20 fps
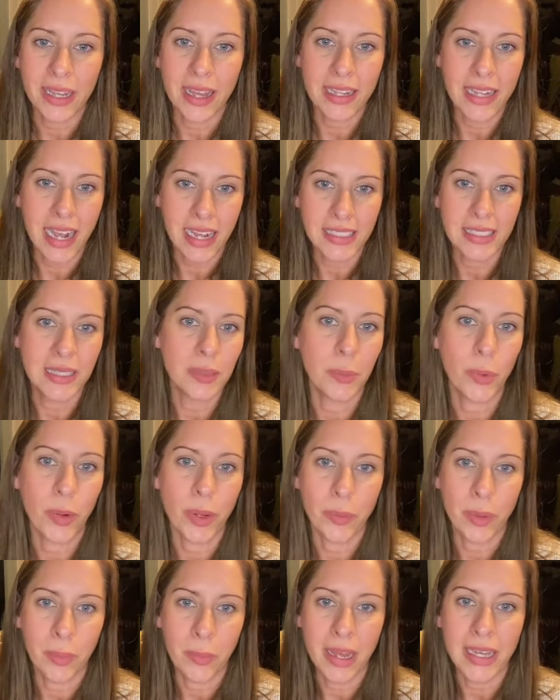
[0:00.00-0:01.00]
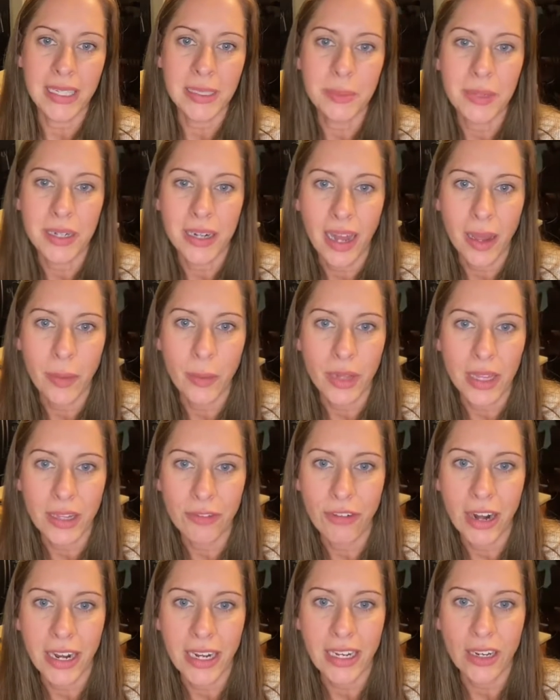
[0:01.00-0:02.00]
It got to the point where my husband and I were
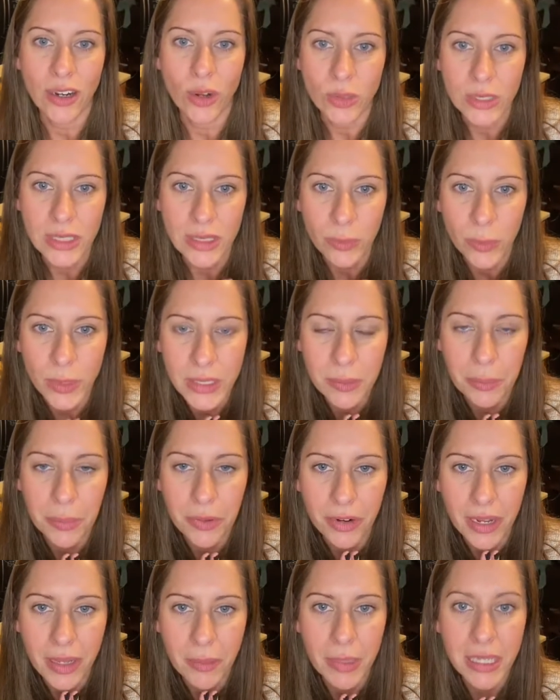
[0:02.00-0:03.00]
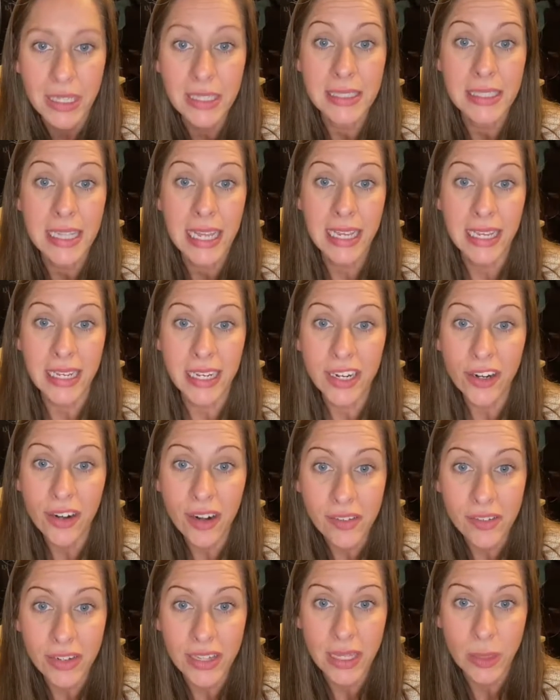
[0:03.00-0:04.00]
like writing notes and whispering because they could
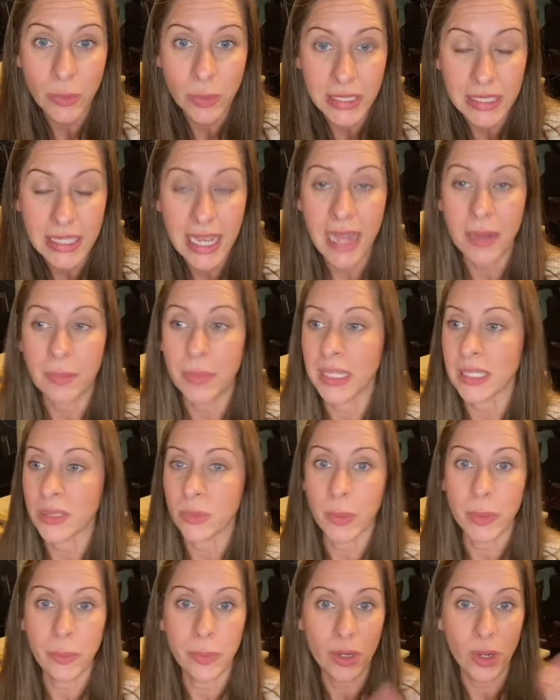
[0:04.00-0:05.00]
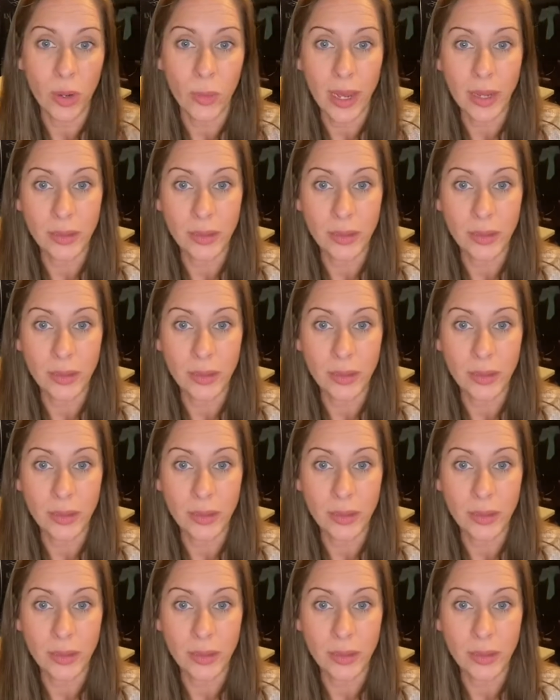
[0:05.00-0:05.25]
hear everything we said, because we would go